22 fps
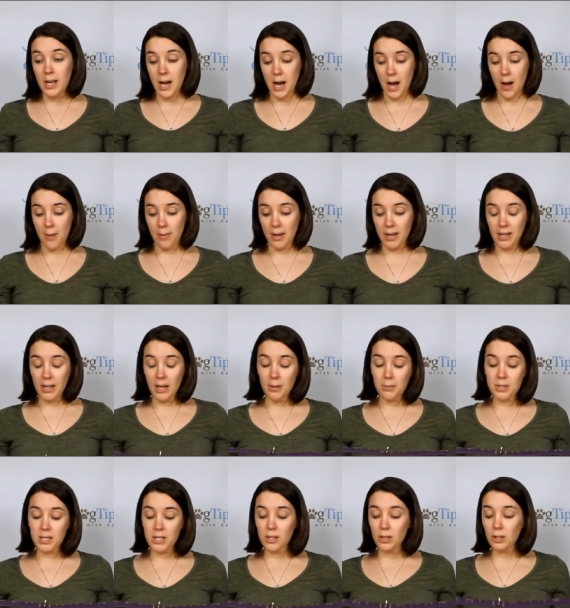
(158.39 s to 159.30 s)
And it
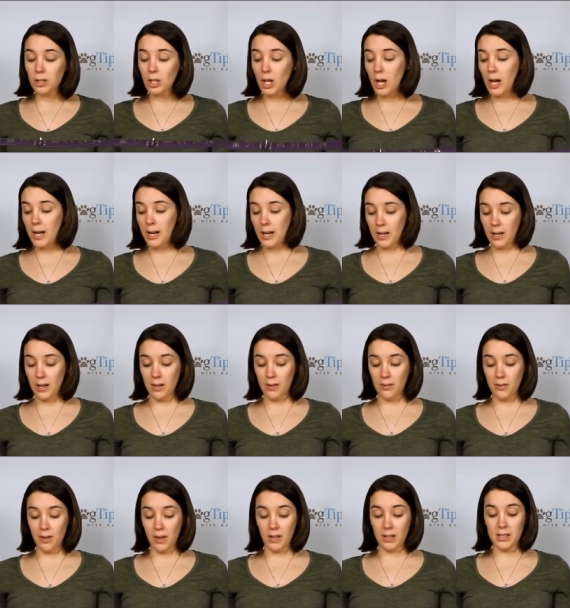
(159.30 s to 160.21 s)
comes in a lot
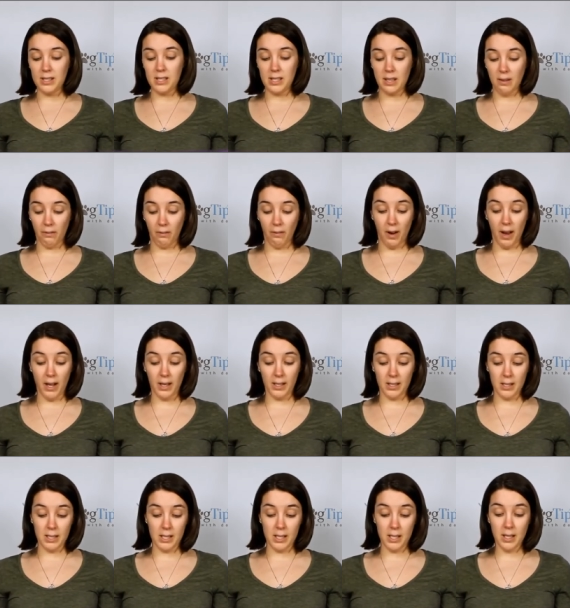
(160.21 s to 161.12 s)
of
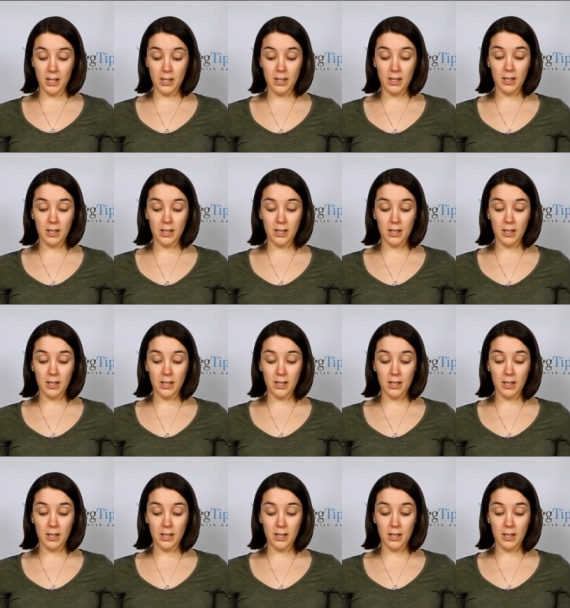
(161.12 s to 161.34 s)
different